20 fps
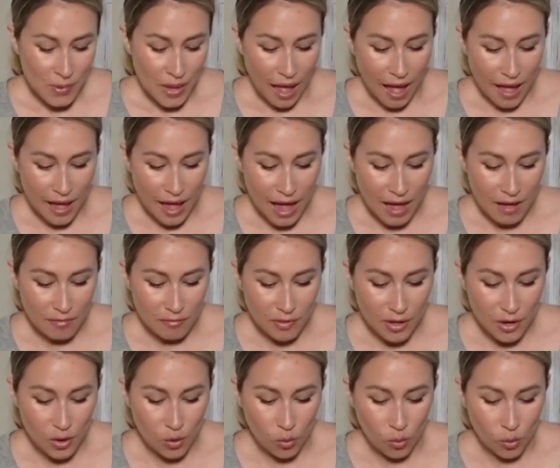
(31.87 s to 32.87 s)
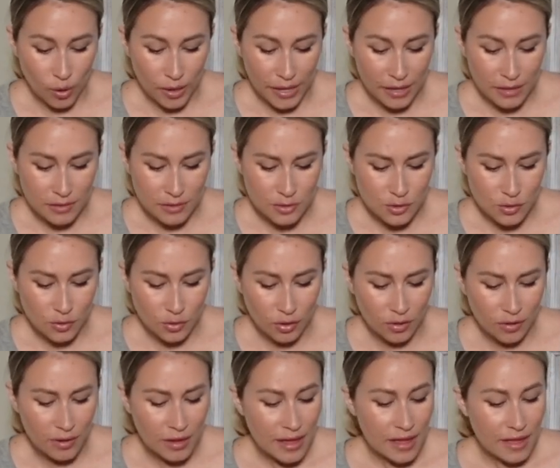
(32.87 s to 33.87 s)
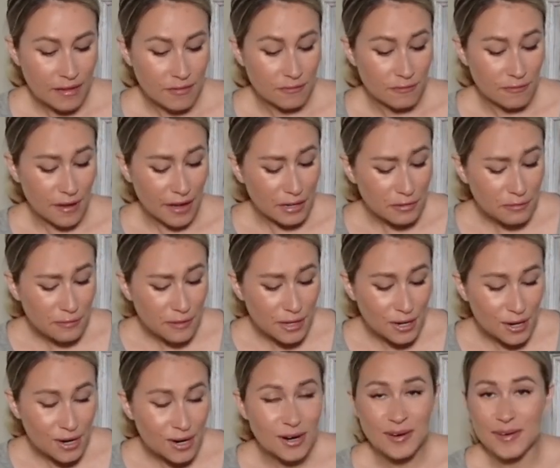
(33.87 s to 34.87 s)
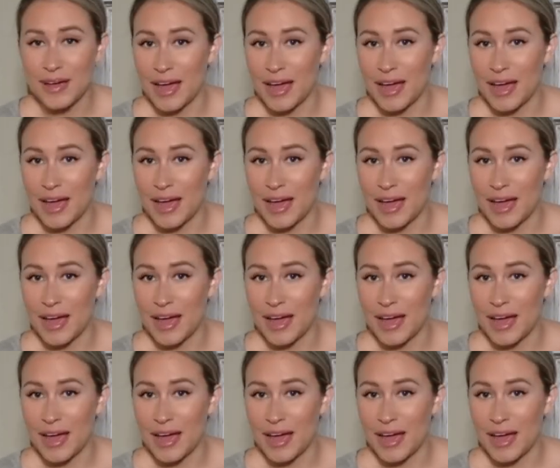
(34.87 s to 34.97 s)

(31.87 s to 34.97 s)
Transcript: I have their Oriental Vetiver.